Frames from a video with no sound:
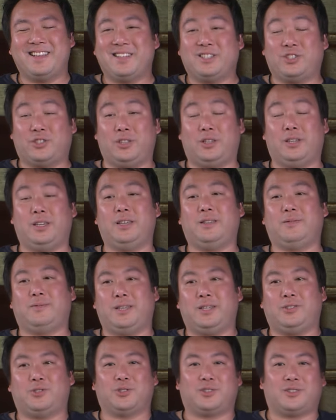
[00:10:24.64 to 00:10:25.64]
So
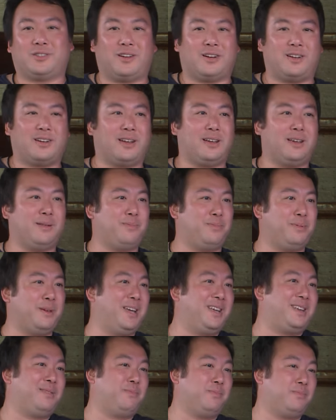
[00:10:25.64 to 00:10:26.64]
he just thought I'd be,
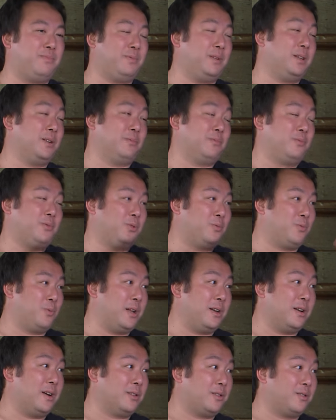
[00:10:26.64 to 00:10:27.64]
you know, just
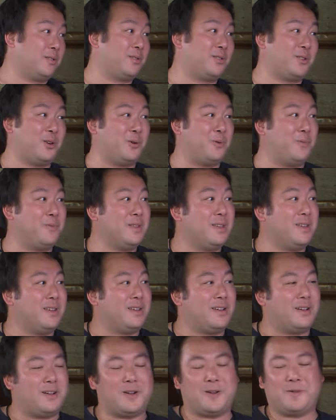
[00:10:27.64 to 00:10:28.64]
went nuts. So
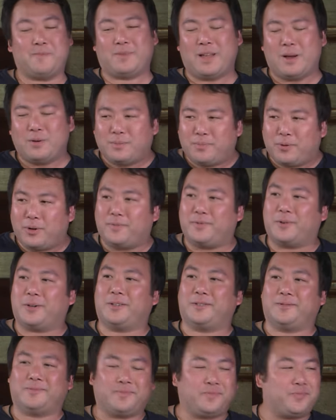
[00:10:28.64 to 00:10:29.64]
that was pretty
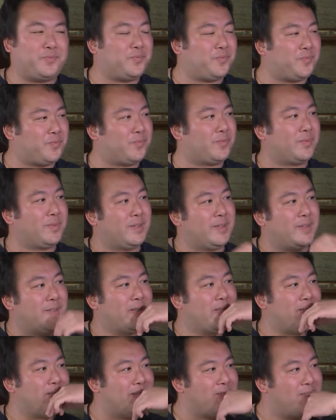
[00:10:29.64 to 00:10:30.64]
funny. That is pretty funny.